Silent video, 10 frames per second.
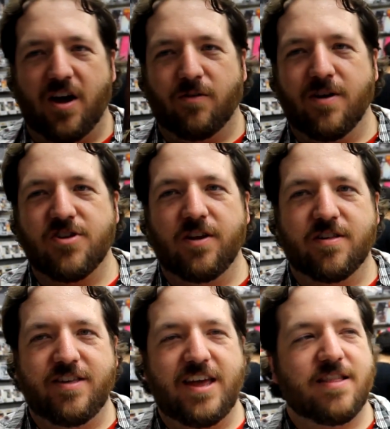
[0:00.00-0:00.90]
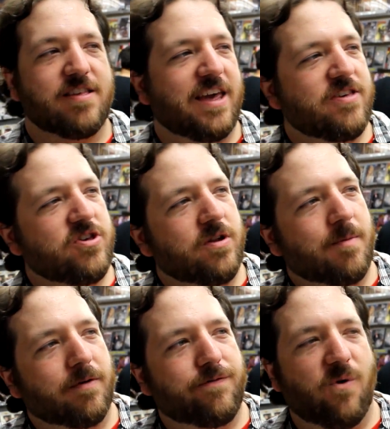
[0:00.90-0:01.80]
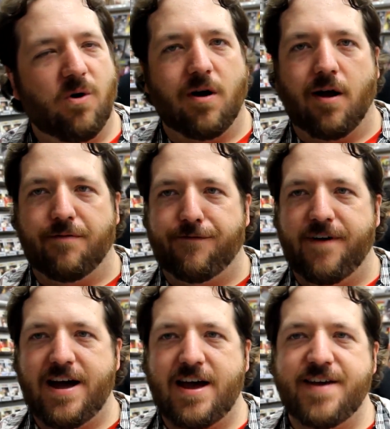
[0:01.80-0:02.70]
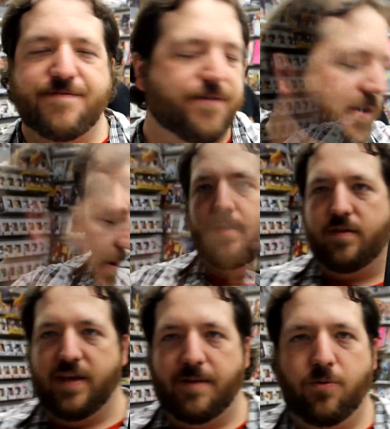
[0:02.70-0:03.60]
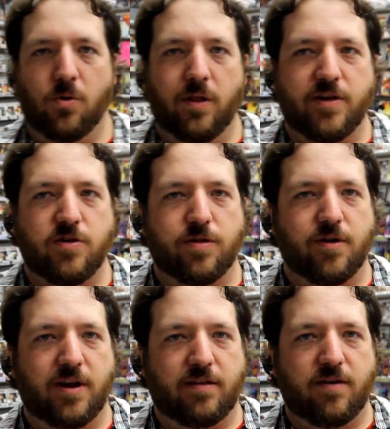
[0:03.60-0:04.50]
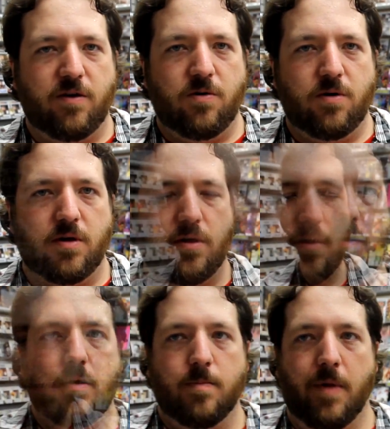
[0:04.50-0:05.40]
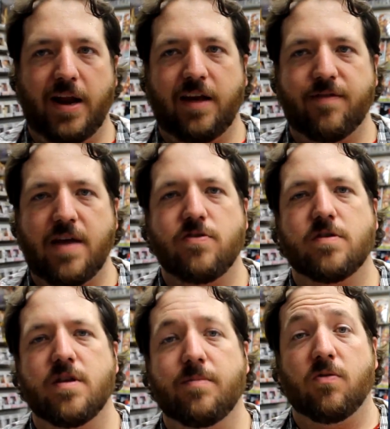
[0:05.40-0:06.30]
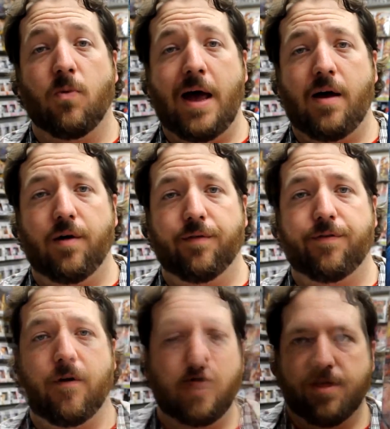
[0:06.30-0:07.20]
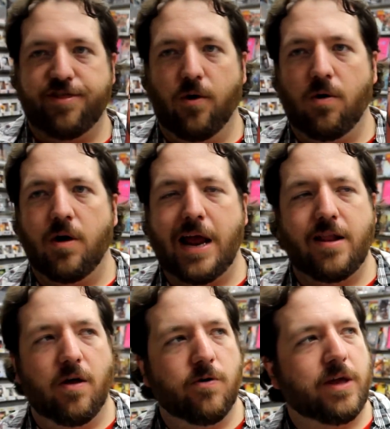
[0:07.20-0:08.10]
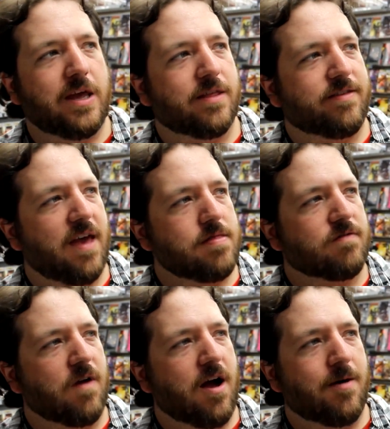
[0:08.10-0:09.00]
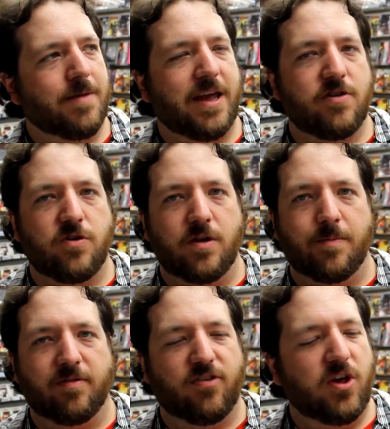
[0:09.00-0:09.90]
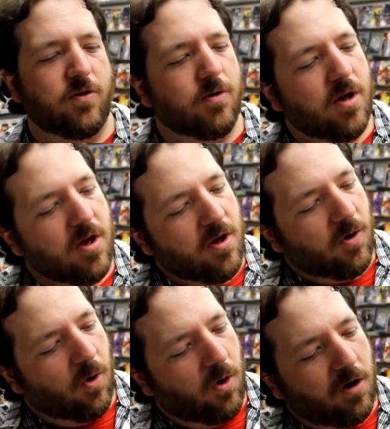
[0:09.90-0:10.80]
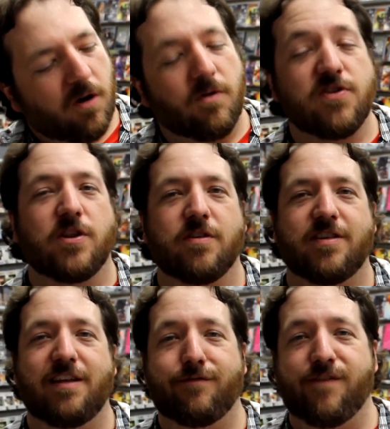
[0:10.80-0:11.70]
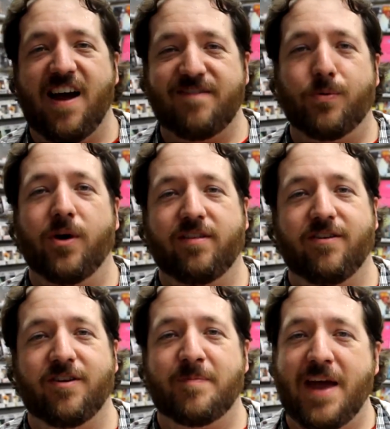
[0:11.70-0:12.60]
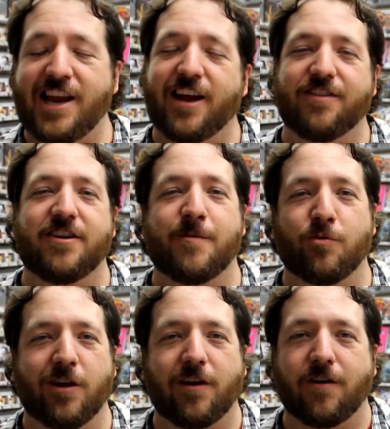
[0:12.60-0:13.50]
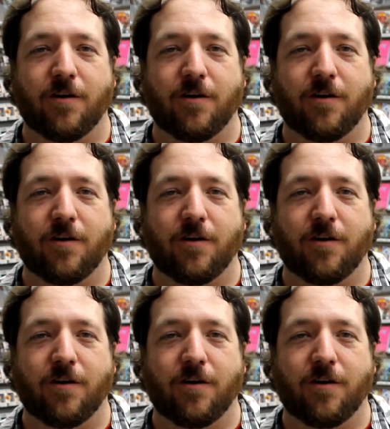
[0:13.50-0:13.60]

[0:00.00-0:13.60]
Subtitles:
got Original Sins, issue number 4 of 5, Deadpool, issue 32, Mighty Avengers, 12, Thor and Loki, the 10th Realm, issue number 2, or Original Sin 5.2, depending on the numbering you're